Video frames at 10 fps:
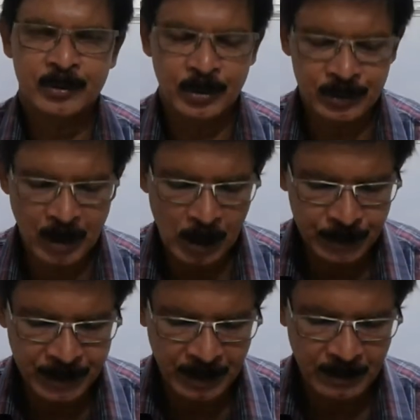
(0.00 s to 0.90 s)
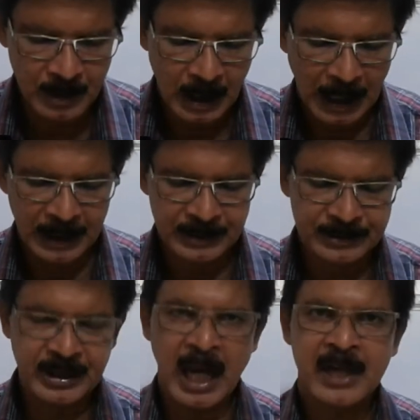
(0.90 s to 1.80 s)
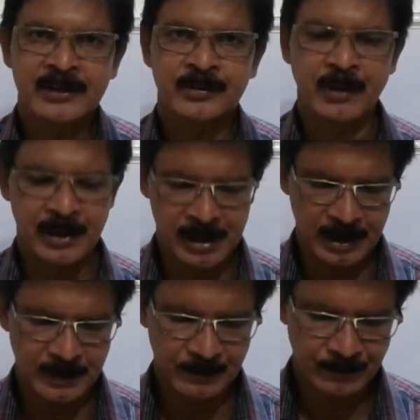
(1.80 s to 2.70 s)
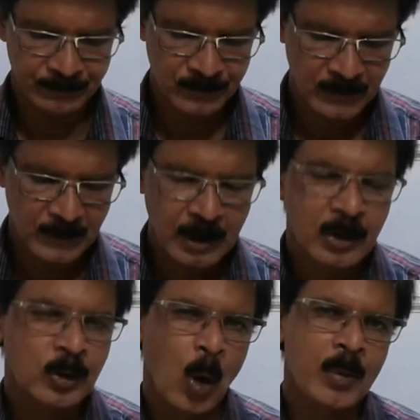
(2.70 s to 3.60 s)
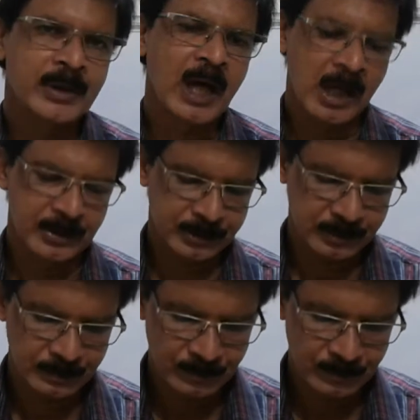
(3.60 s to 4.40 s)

so he salutes him and stands waiting. Robert asks.